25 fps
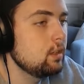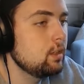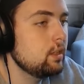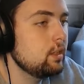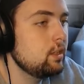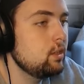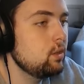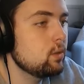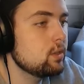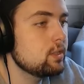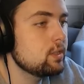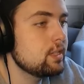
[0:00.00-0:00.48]

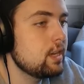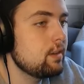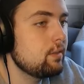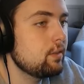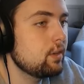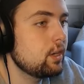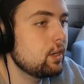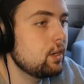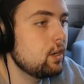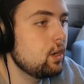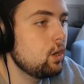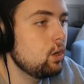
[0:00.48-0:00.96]
That door's
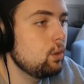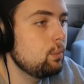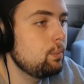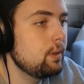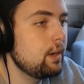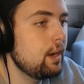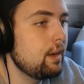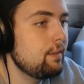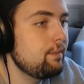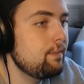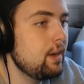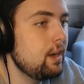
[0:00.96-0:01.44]
never gonna
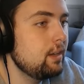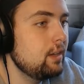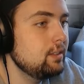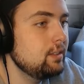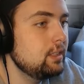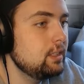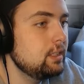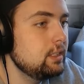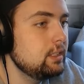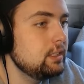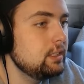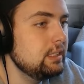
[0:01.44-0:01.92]
open. I
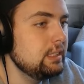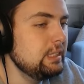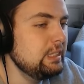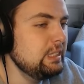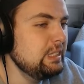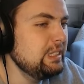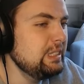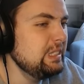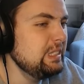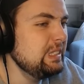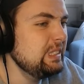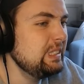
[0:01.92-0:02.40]
found the
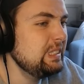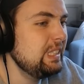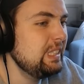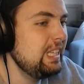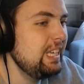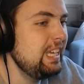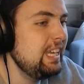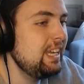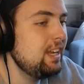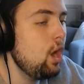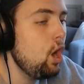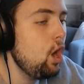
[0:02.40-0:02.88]
thing.